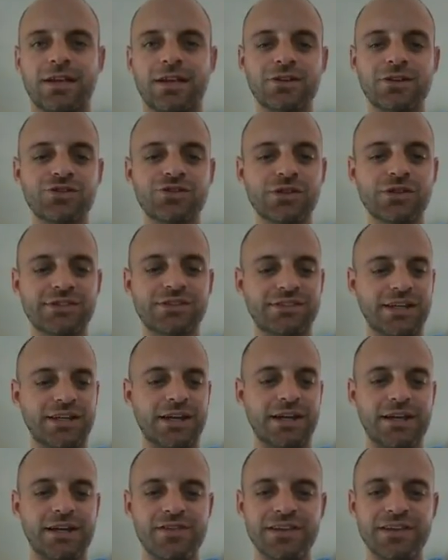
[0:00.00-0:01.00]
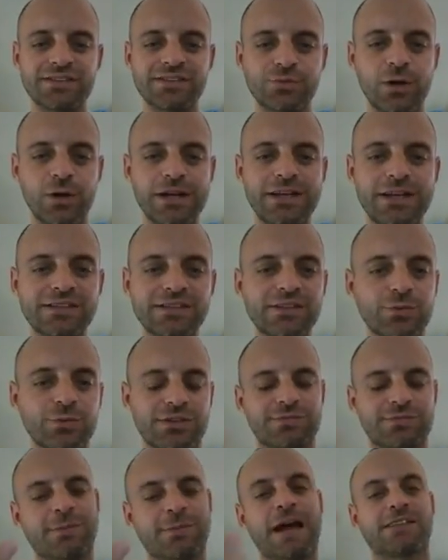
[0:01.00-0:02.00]
Interesting, and this one isn't
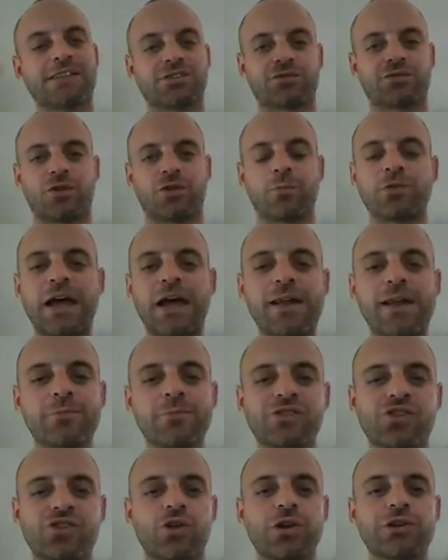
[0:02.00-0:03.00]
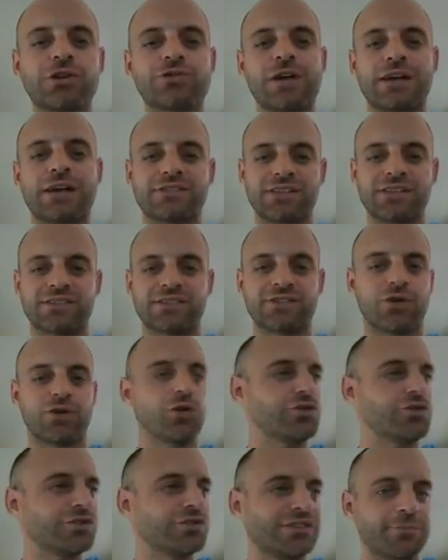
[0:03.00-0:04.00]
responsive, so I'm glad I'm showing you guys this. So
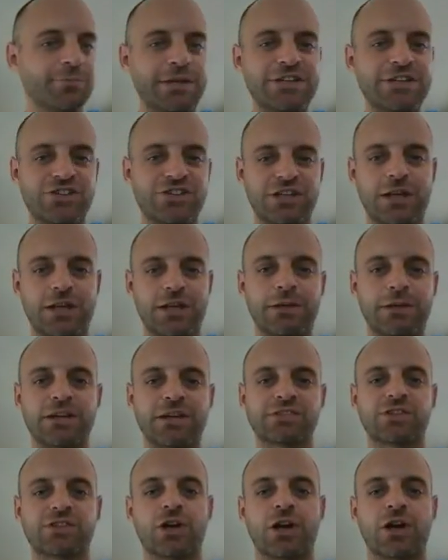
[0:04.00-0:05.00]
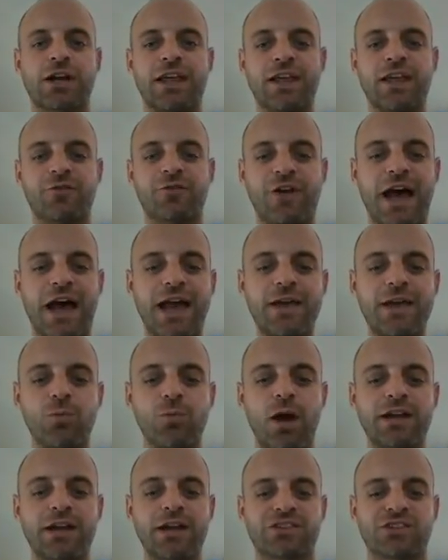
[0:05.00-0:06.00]
don't use the beach theme, because look, if I
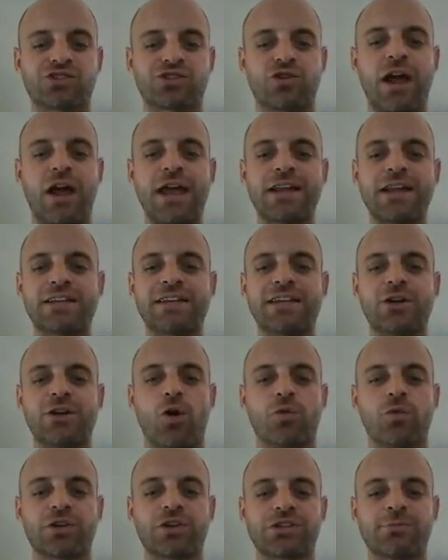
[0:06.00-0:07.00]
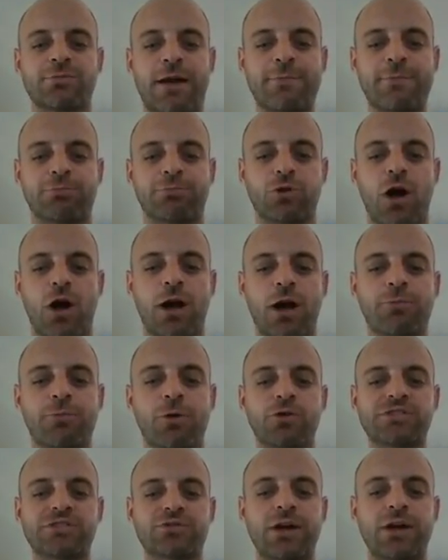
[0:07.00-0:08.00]
want to try and get over to my blog
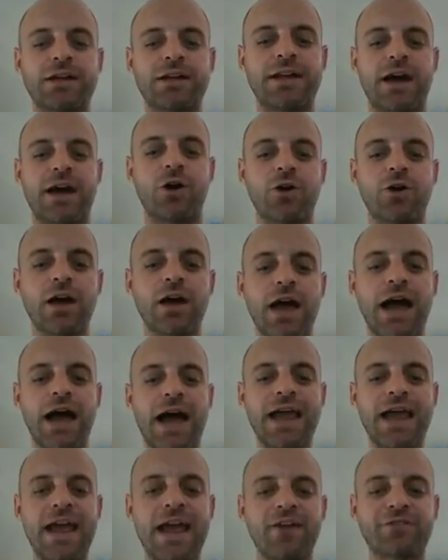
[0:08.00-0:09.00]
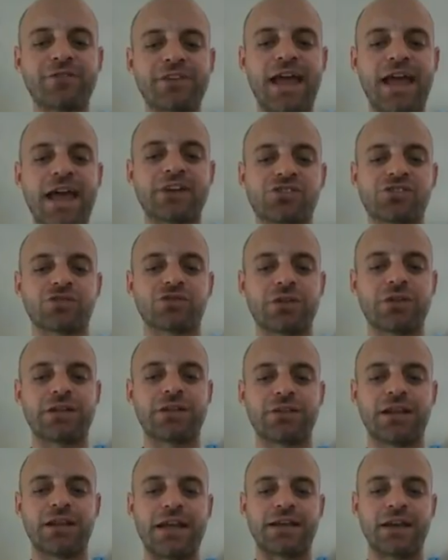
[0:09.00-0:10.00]
post right now, I have to actually,
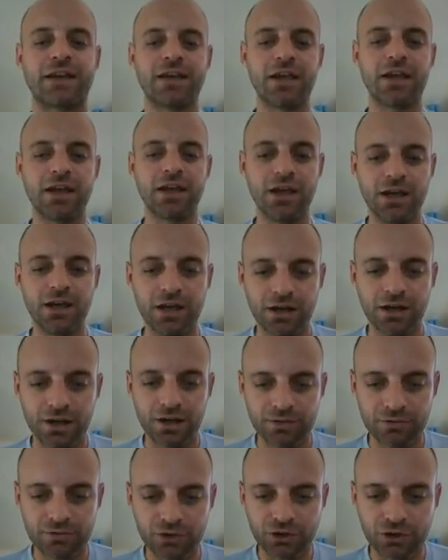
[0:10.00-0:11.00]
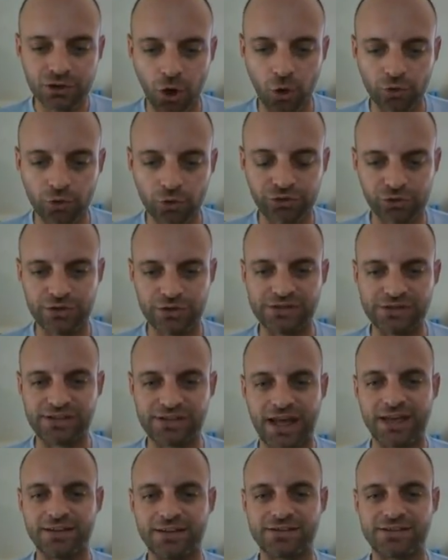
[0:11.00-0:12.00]
like, go through these.
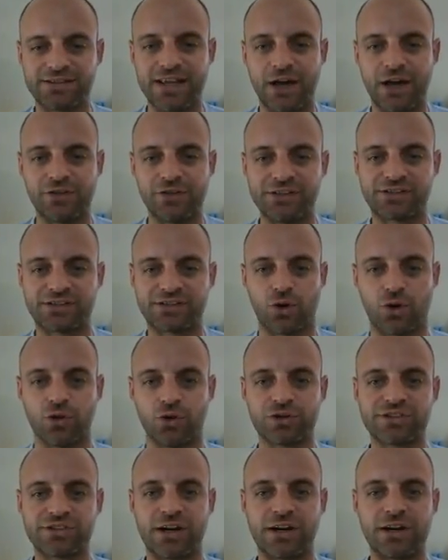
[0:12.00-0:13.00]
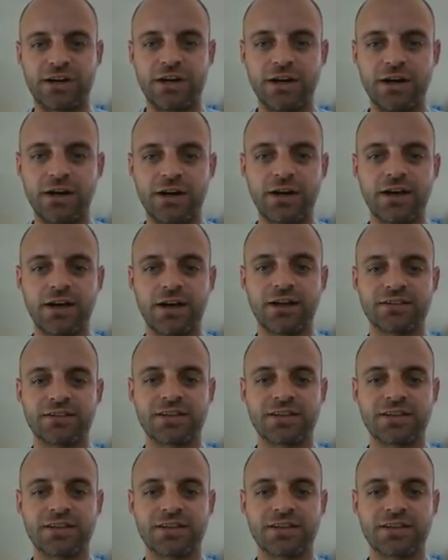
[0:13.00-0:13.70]
See how these scrollers are here?